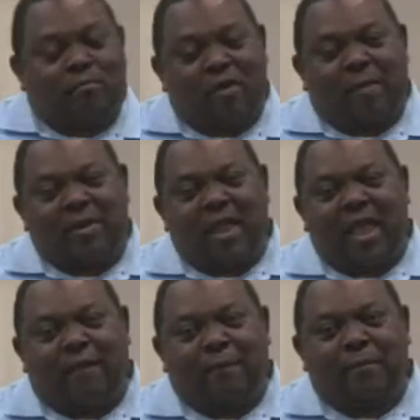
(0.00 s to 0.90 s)
Probably
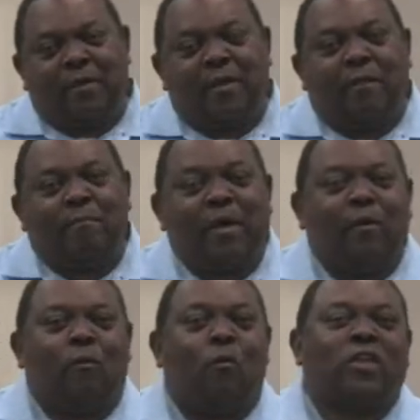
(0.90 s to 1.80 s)
not.
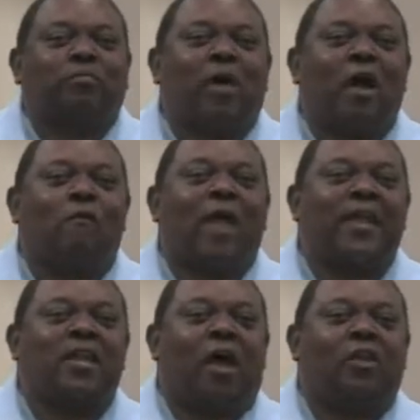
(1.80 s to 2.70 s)
But was Paul
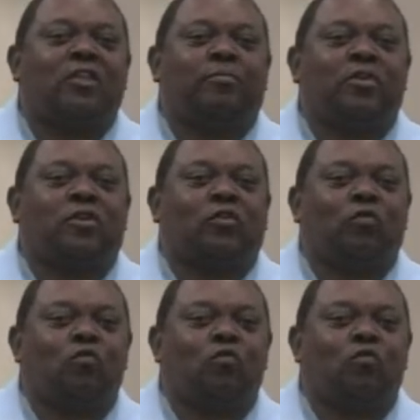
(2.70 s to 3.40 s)
writing all these books?